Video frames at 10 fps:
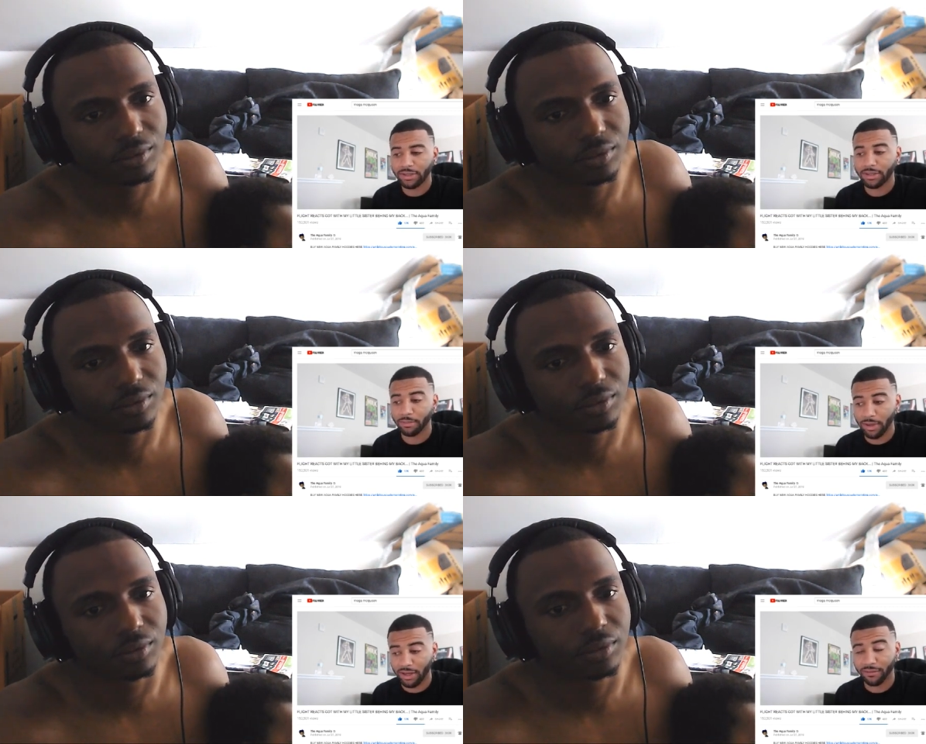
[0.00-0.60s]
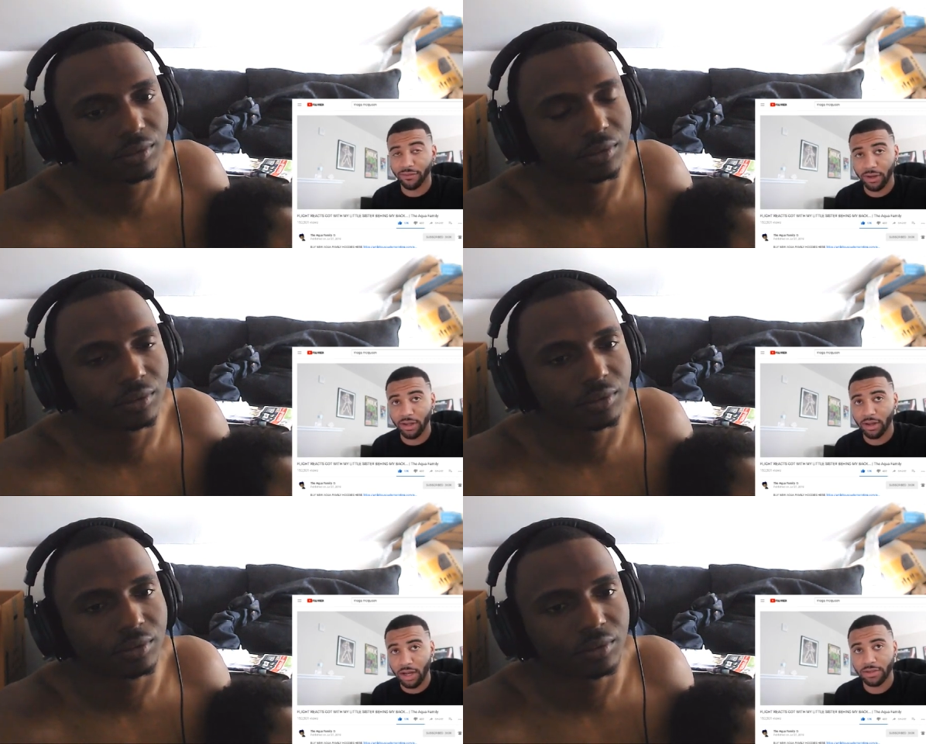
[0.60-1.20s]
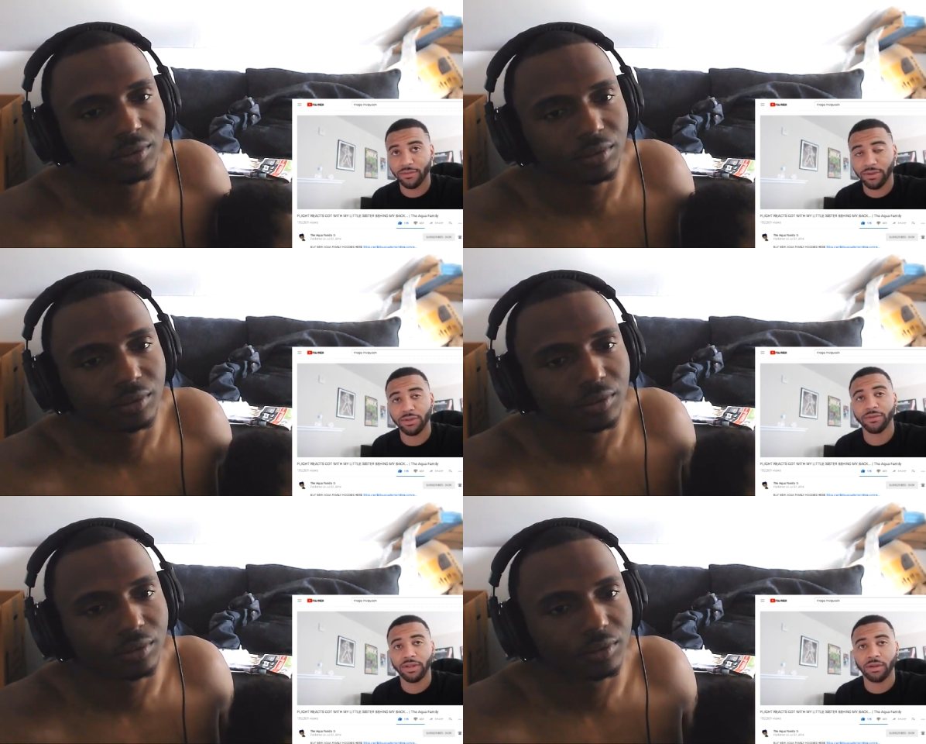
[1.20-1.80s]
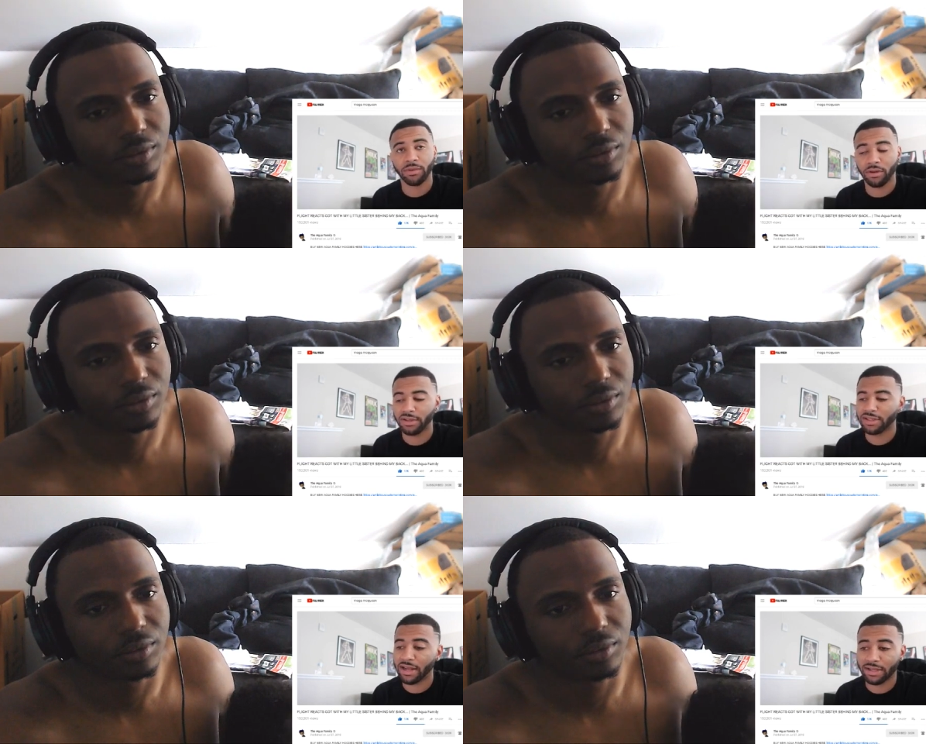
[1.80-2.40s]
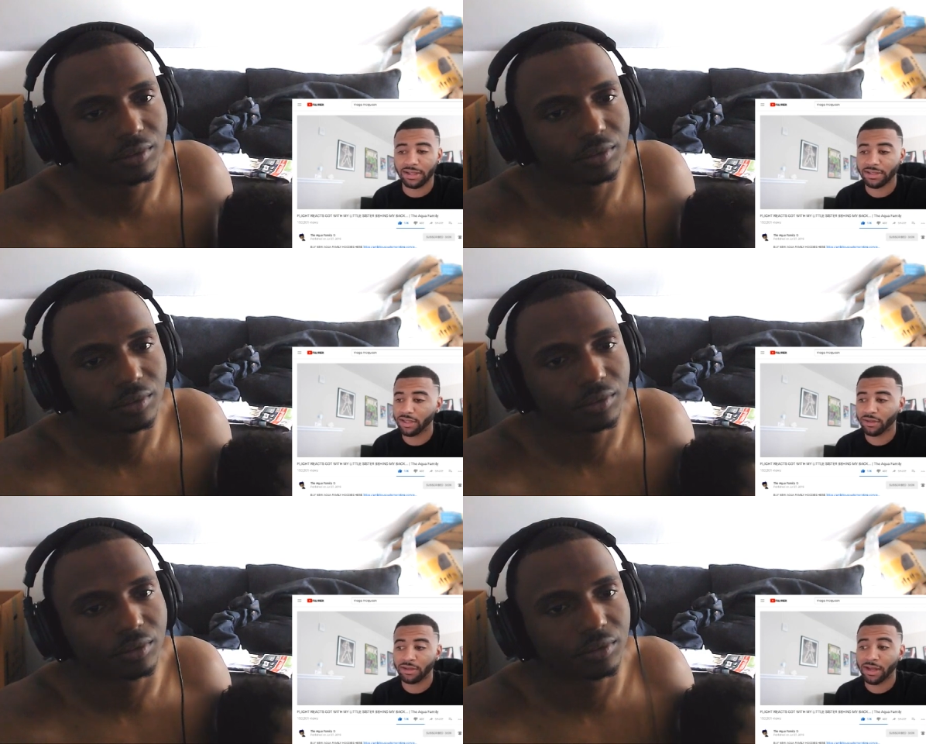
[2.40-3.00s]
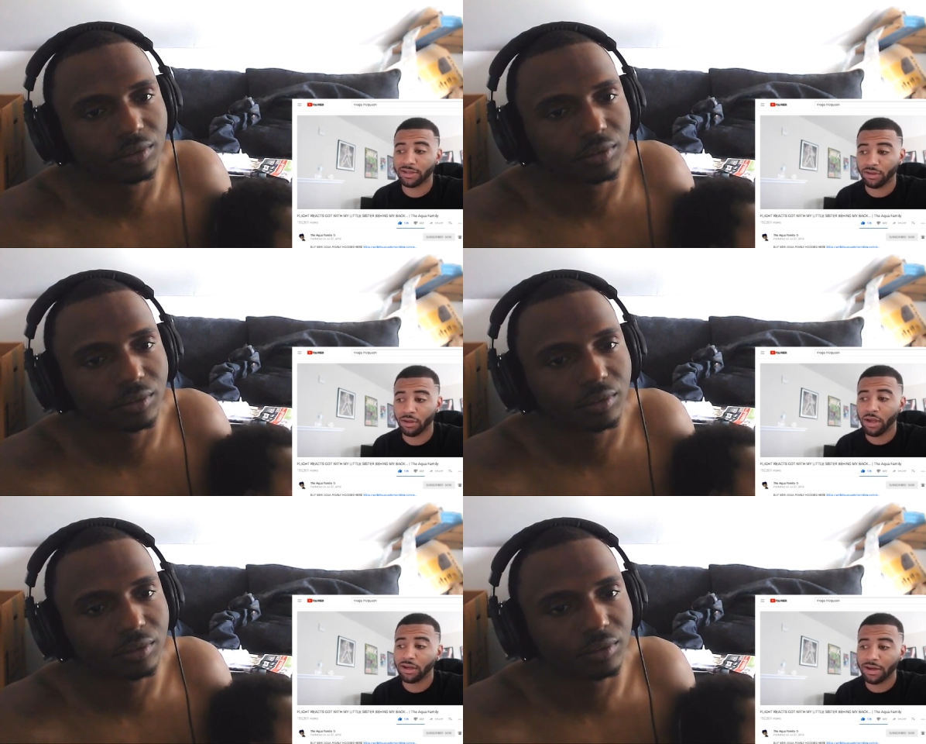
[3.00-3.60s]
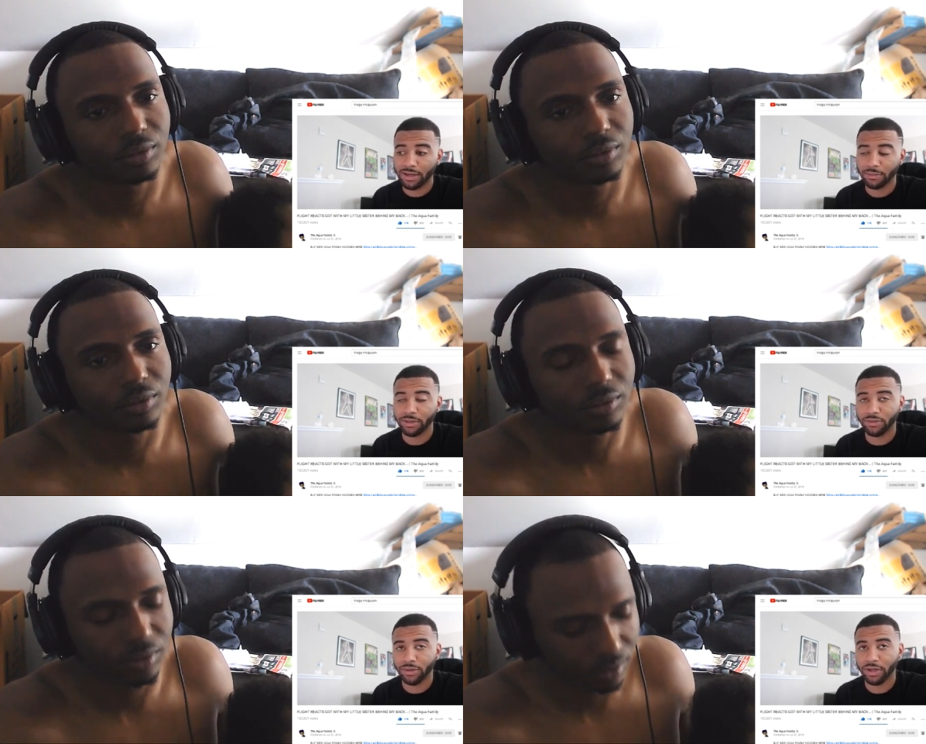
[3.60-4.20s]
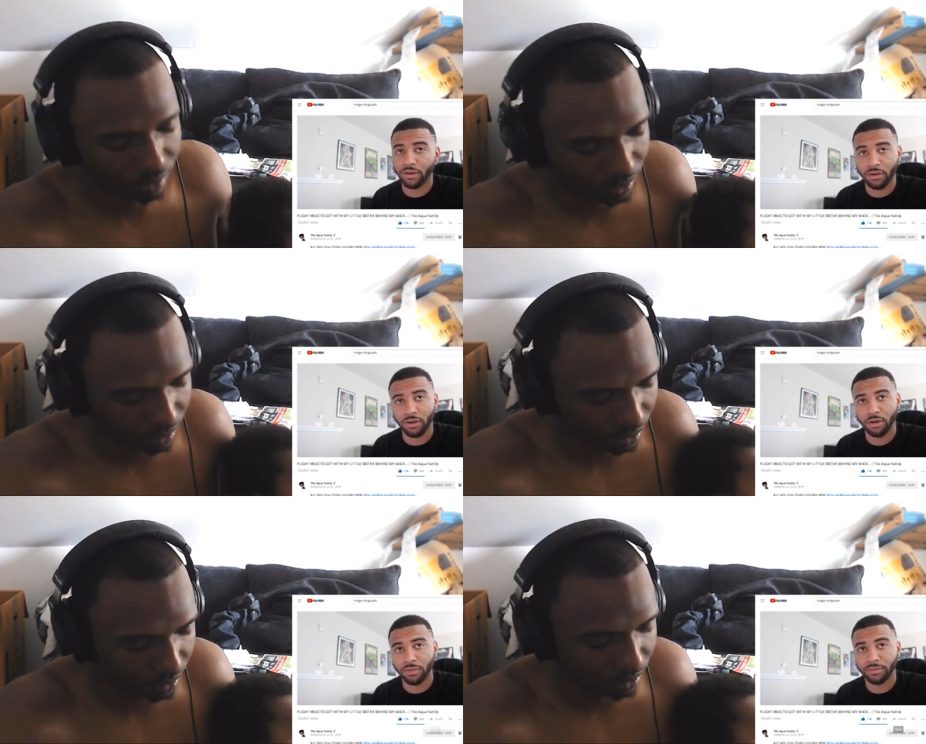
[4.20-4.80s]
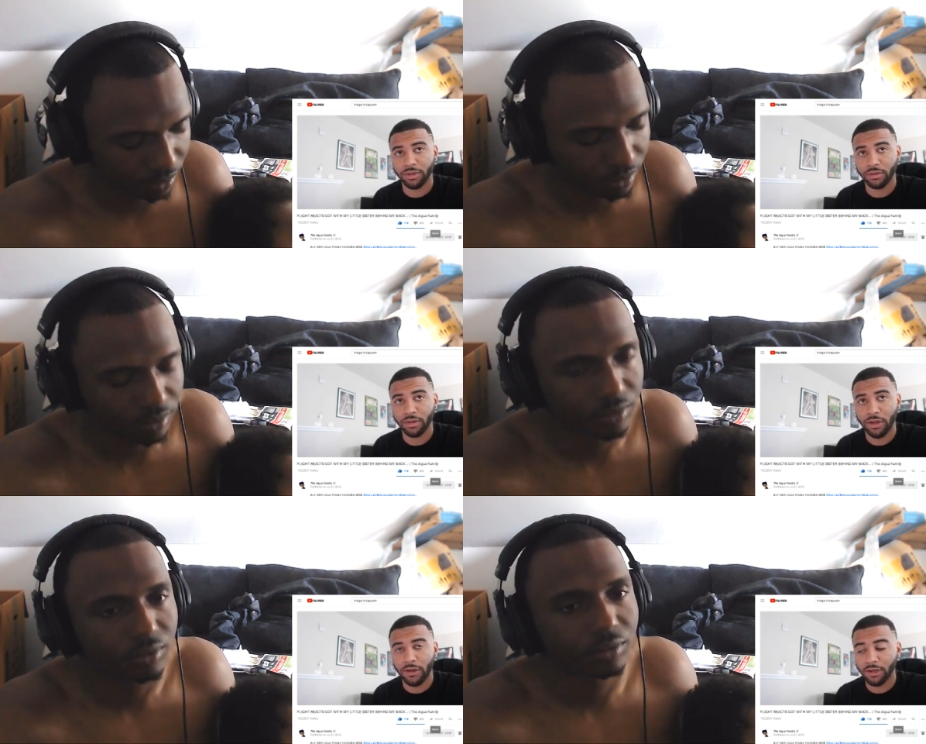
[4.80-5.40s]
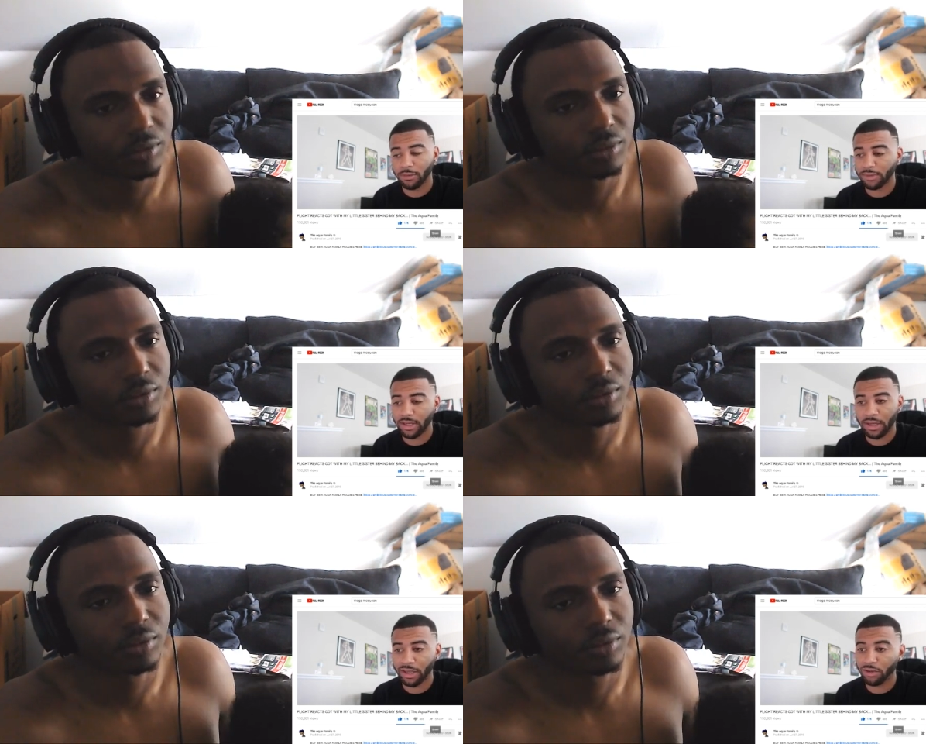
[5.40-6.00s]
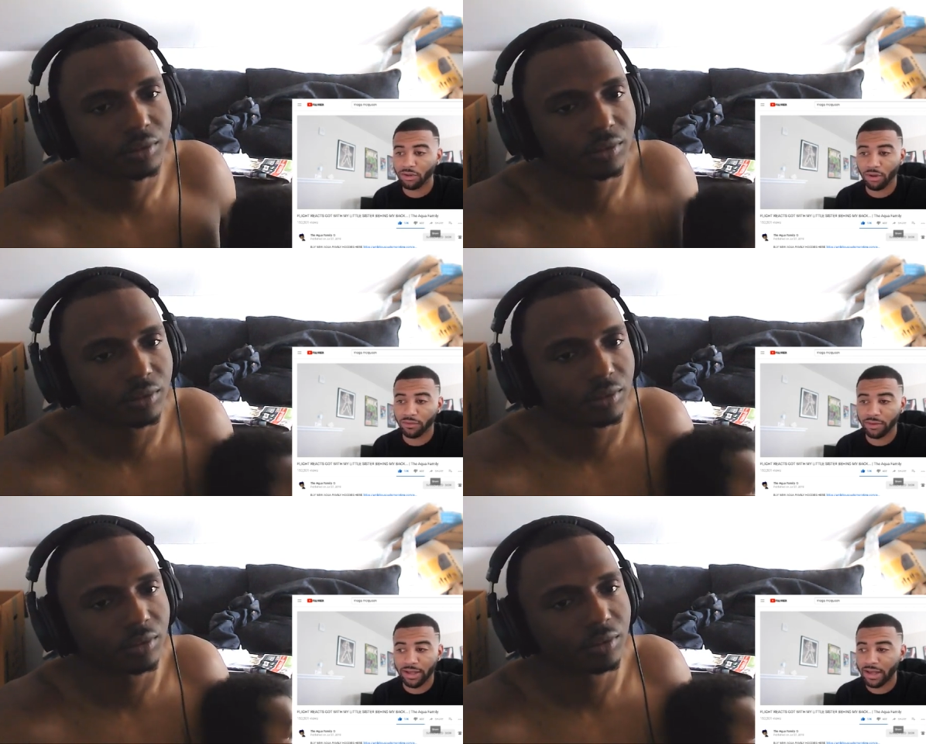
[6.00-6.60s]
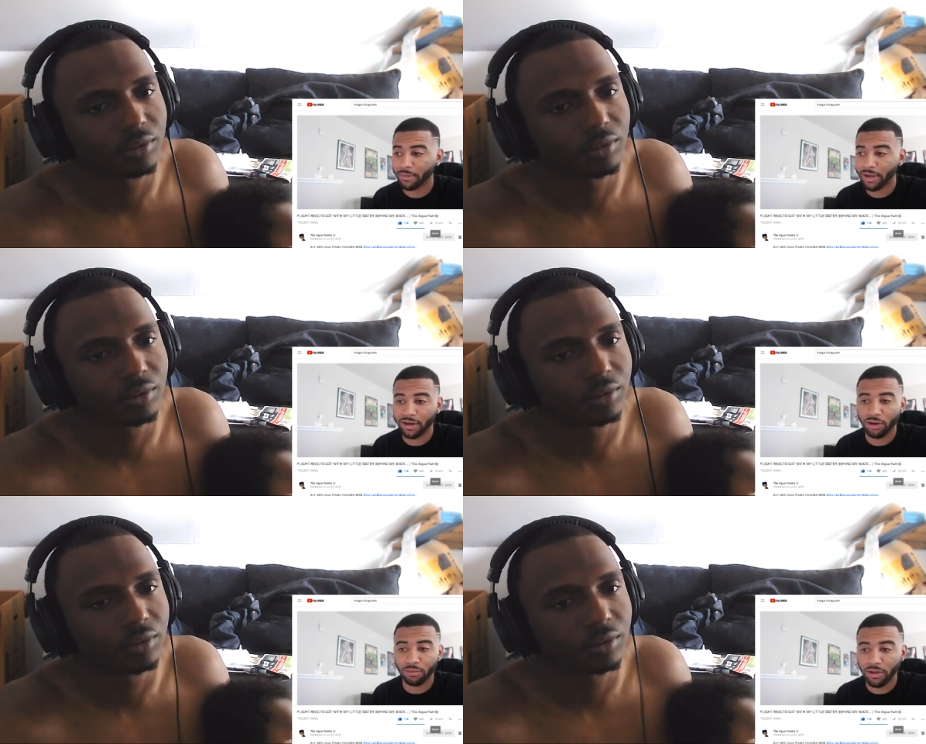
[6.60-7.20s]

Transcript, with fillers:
Speaker 1: to make a fucking controversial video, bro. It's not that serious. Not to not to betray your own homies, bro. You know what I'm saying? And you know, flight. I'm not no